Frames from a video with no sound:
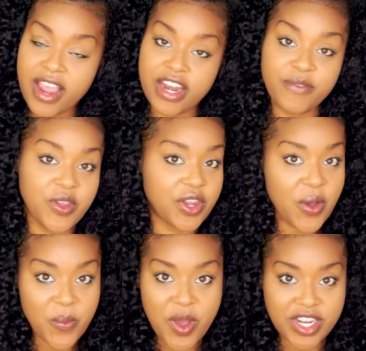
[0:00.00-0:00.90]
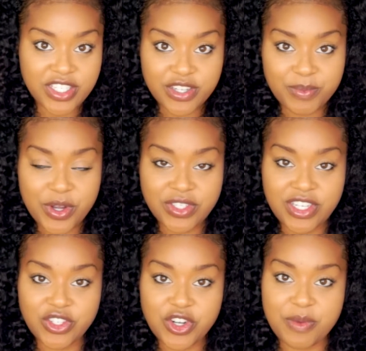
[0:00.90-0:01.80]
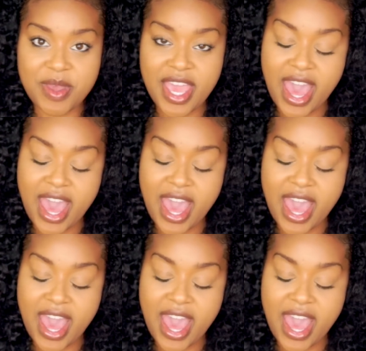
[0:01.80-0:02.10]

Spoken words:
And if you don't want to do protein treatment,